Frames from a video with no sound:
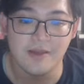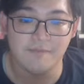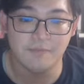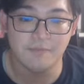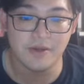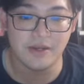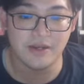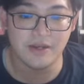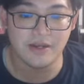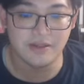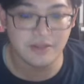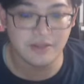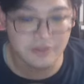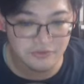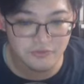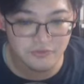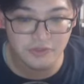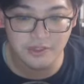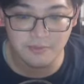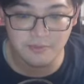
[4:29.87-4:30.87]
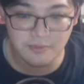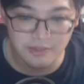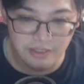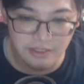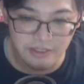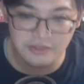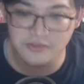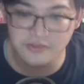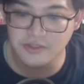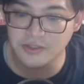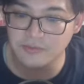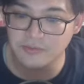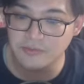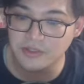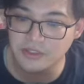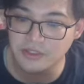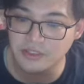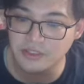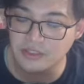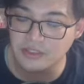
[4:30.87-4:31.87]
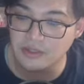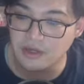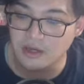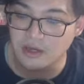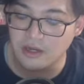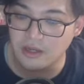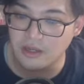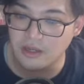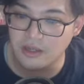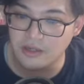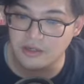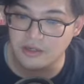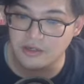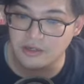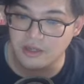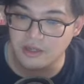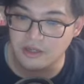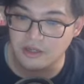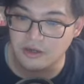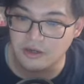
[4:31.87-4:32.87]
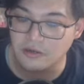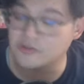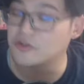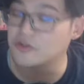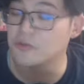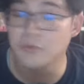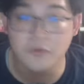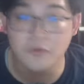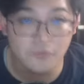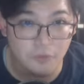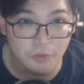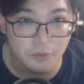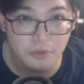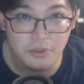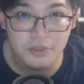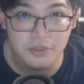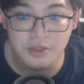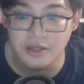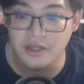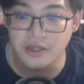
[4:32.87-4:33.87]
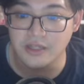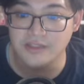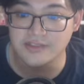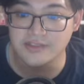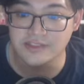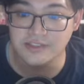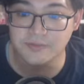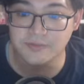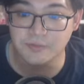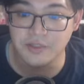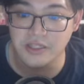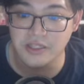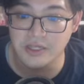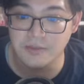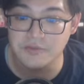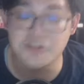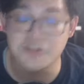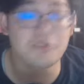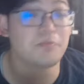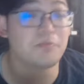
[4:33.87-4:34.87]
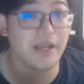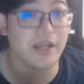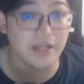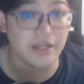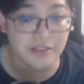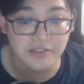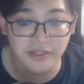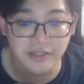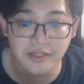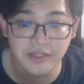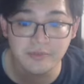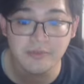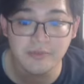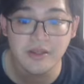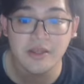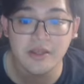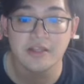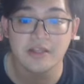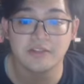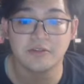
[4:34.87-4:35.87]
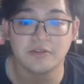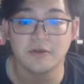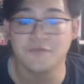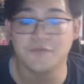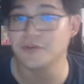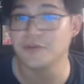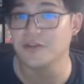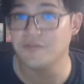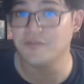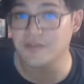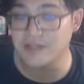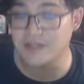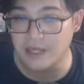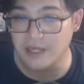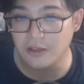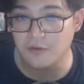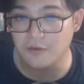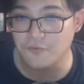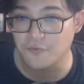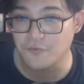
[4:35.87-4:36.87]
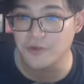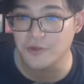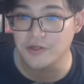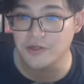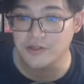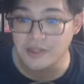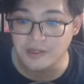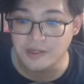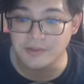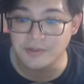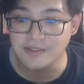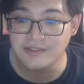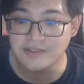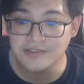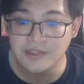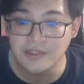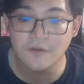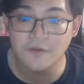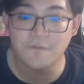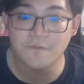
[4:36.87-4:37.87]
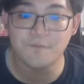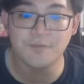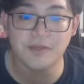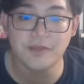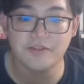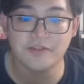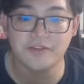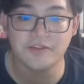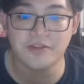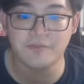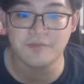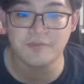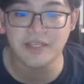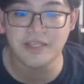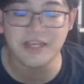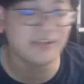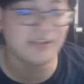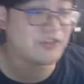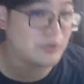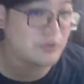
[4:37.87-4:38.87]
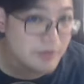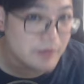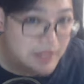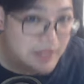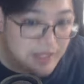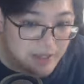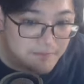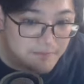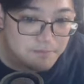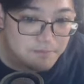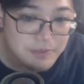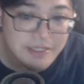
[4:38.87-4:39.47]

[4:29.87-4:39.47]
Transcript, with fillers: But the stream is going to be on uh, October fourth, uh, six p.m. Japan time. So if you live in California like myself, it's going to be at two a.m.